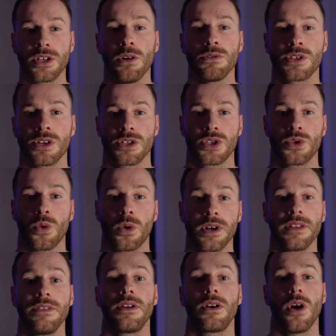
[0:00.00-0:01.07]
notes are stored
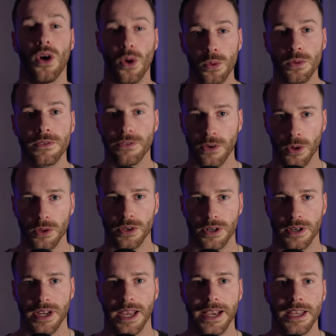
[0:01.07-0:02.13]
in their own
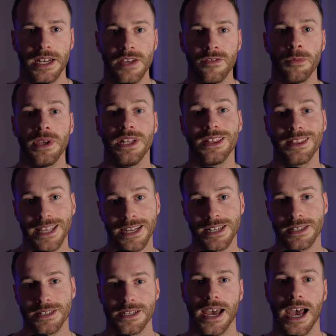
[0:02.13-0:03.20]
folder and can even be
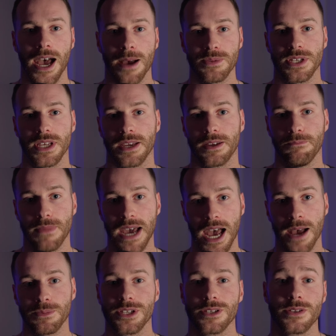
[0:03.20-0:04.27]
linked to apps like
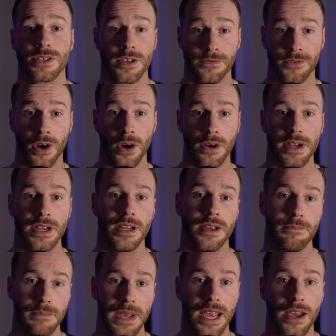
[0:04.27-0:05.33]
Maps, Safari,
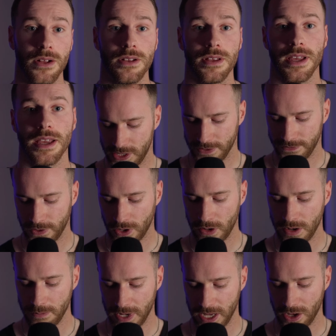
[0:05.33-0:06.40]
Mail,
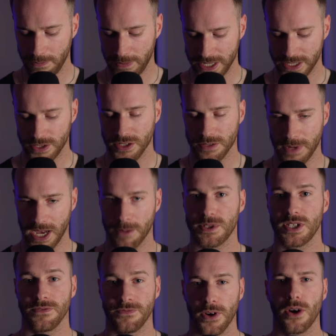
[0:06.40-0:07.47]
Messages, Maps,
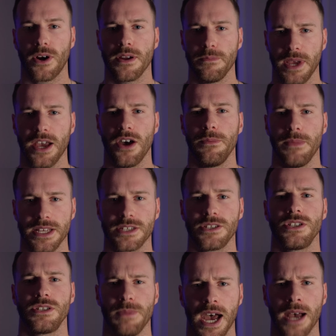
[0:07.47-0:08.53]
Safari, Mail,
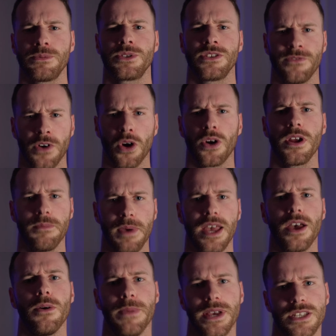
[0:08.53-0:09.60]
Messages, Maps, Safari,
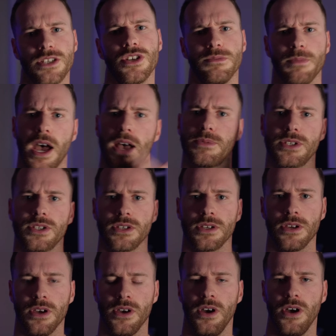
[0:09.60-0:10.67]
Mail, Messages, Maps,
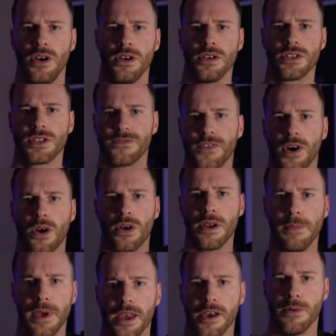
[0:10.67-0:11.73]
Safari,
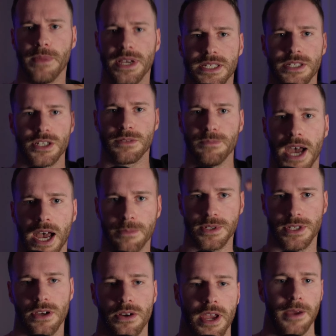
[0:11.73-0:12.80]
Mail, Messages,
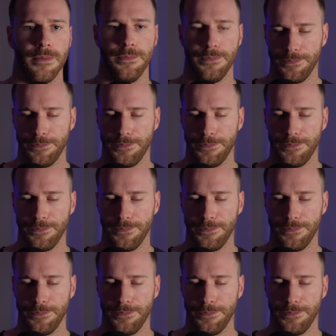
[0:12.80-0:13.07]
Maps. Okay.